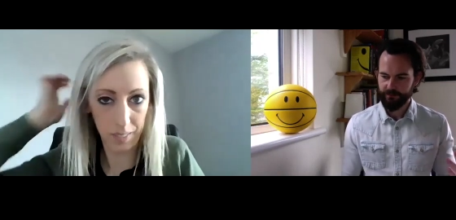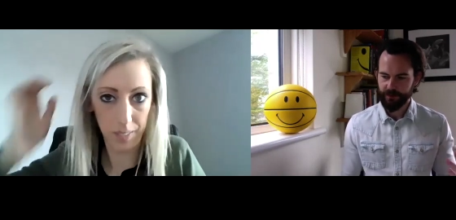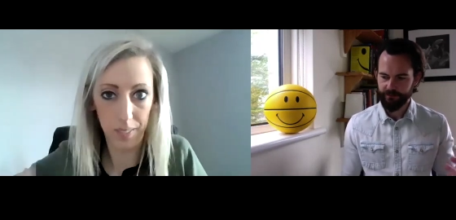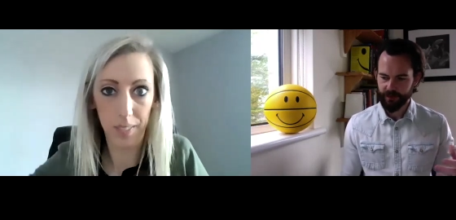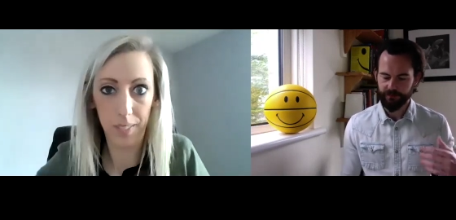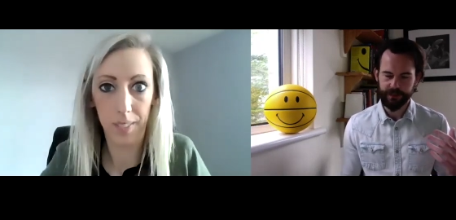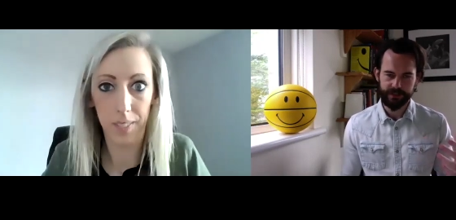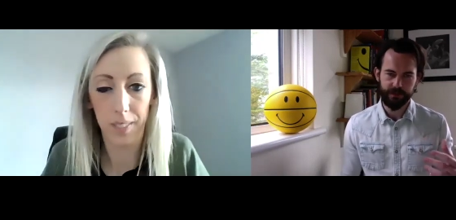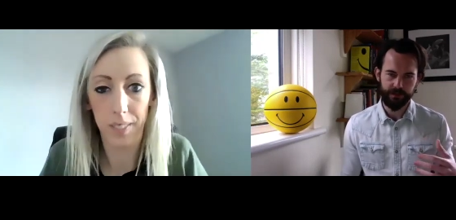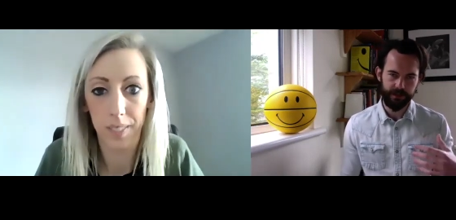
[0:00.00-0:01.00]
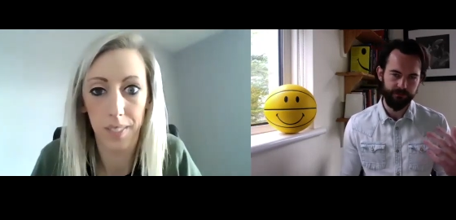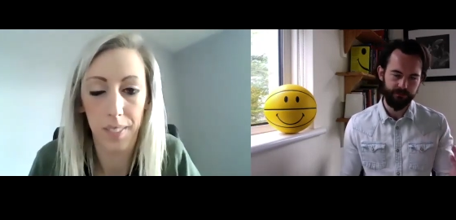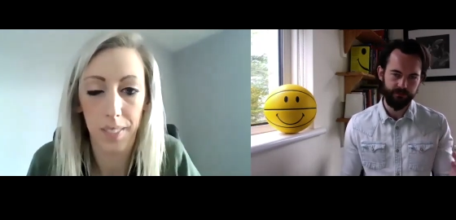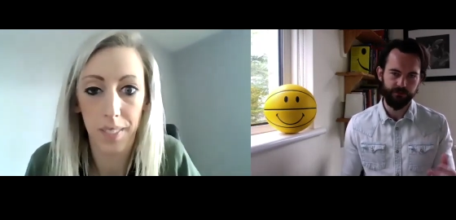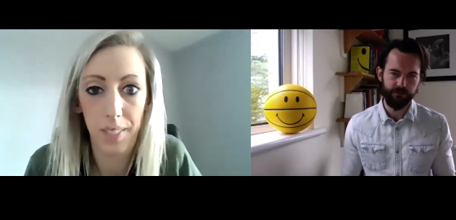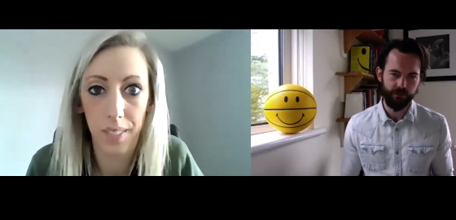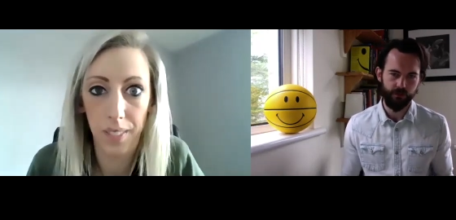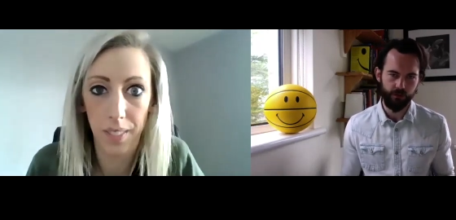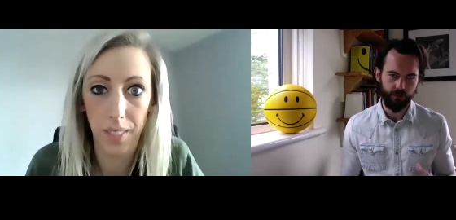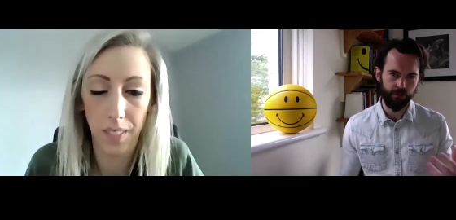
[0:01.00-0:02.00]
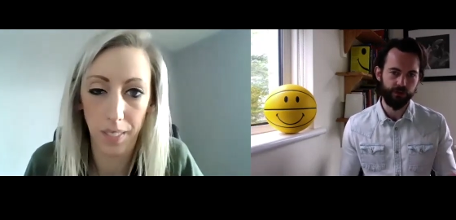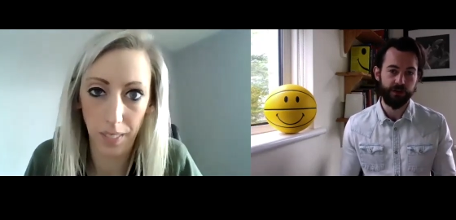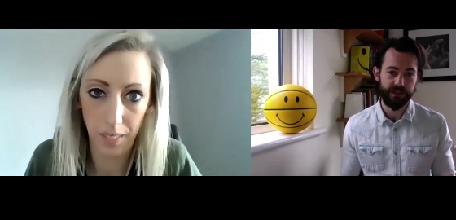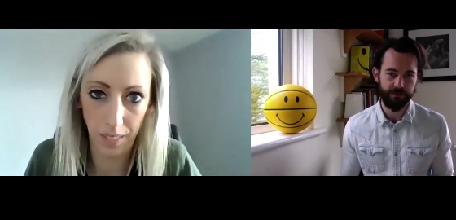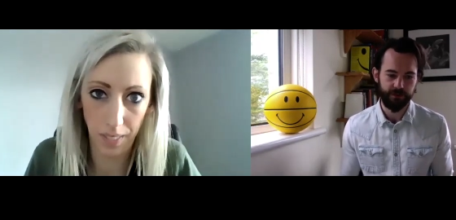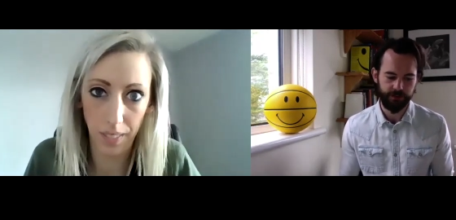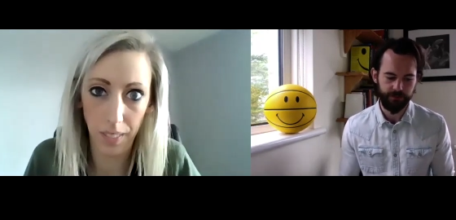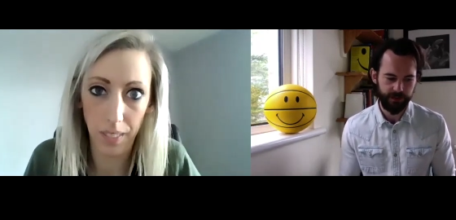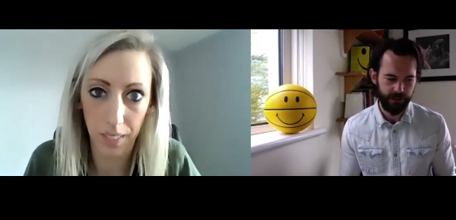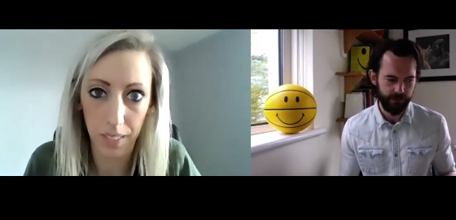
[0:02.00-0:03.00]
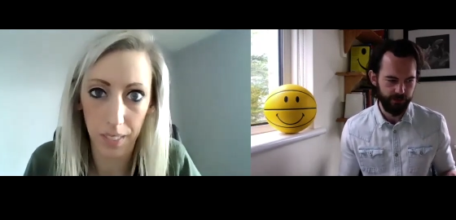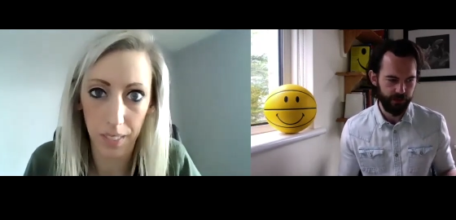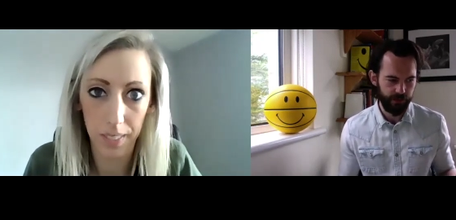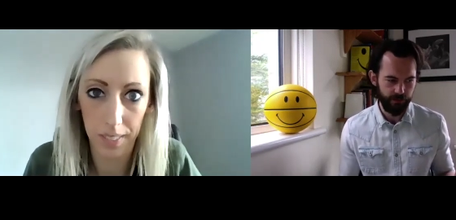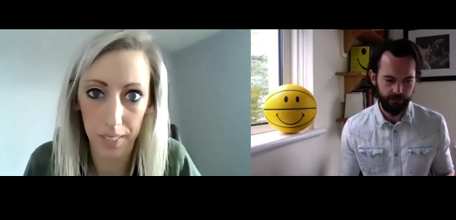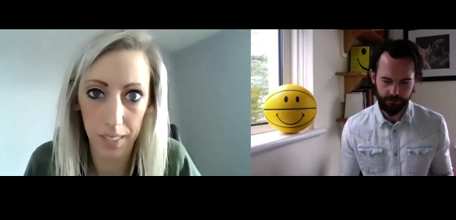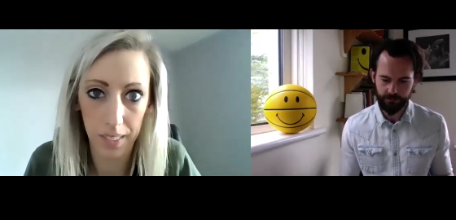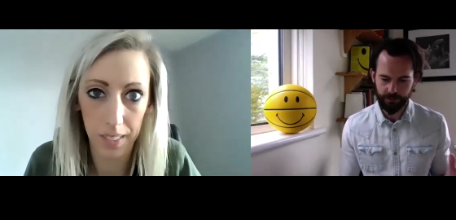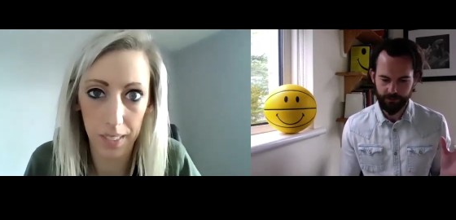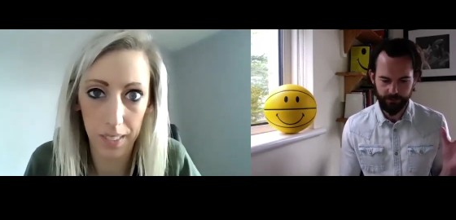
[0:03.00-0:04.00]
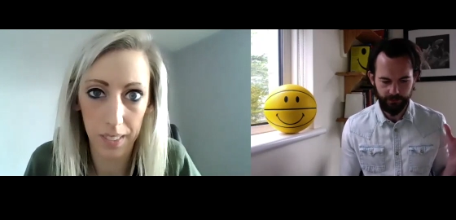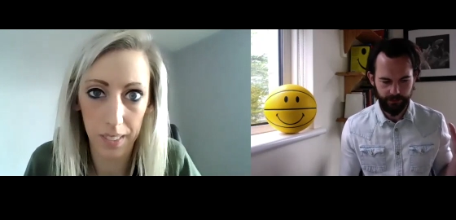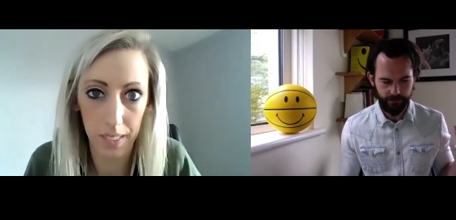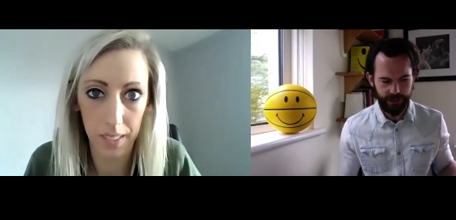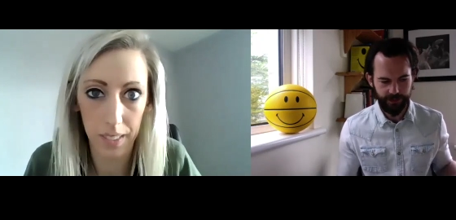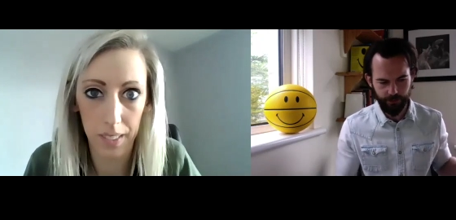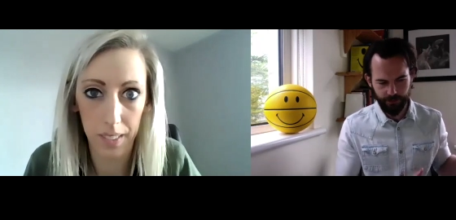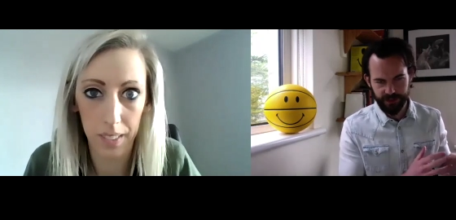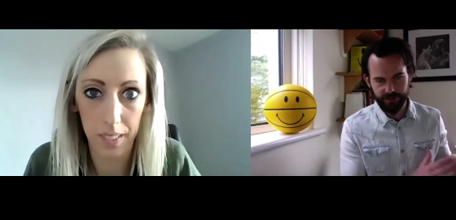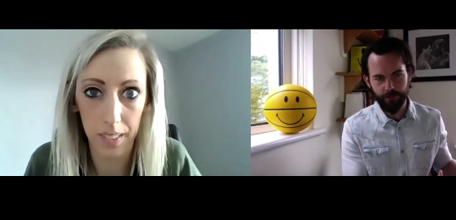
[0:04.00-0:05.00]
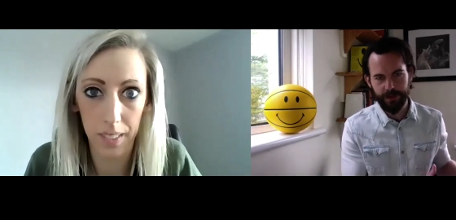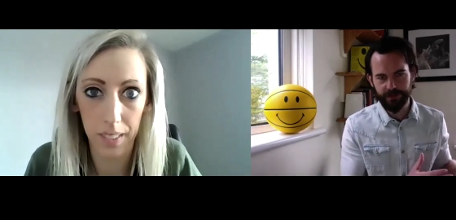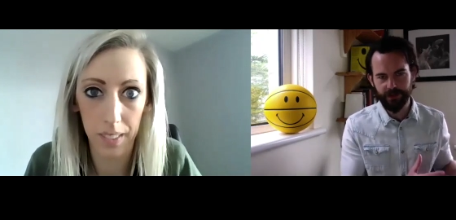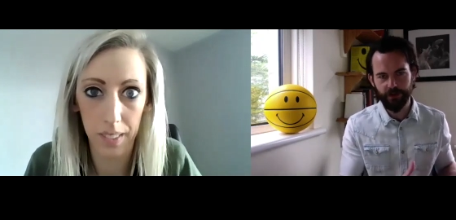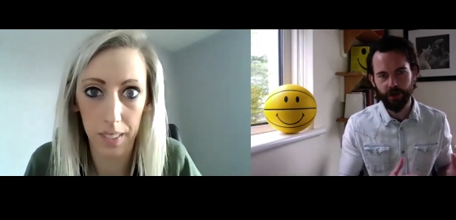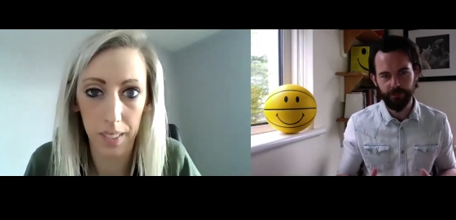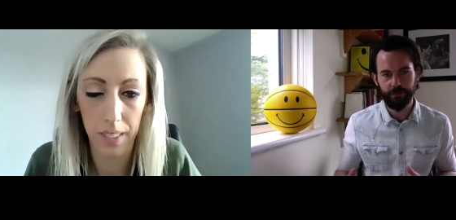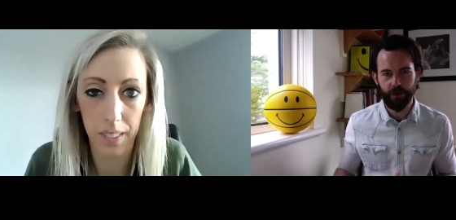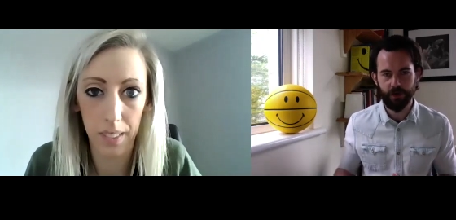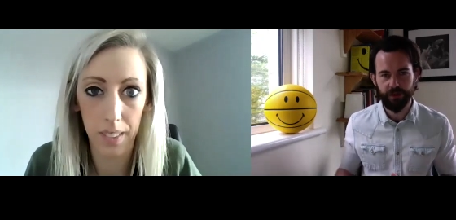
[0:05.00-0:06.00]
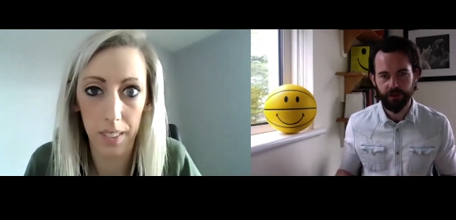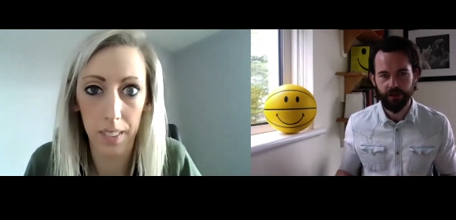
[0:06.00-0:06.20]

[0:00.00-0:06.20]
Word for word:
Speaker 1: if you have a disability or, or Down syndrome or something like that, you can th- that abortion is permitted now up to birth.